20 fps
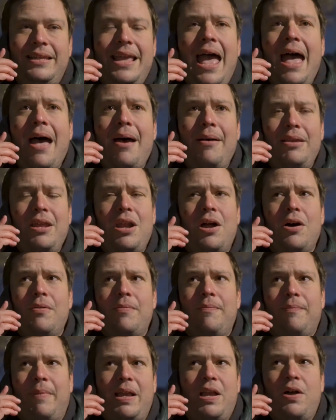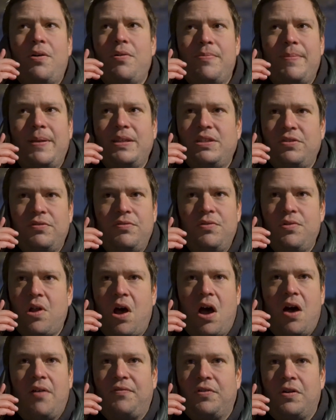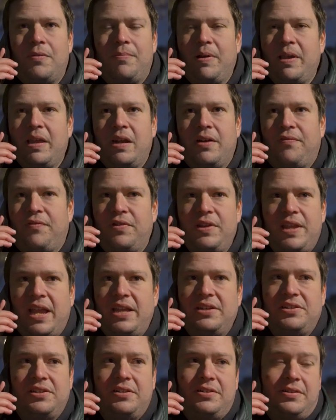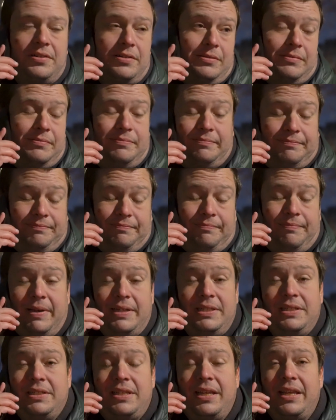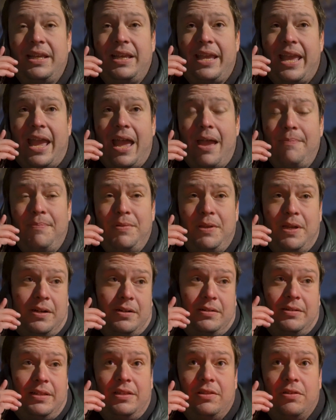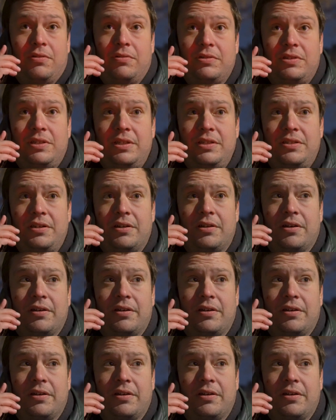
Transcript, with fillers: Yeah, you know, might go with Mason Rudolph or bring in a free agent or might just take a gap year, take the whole season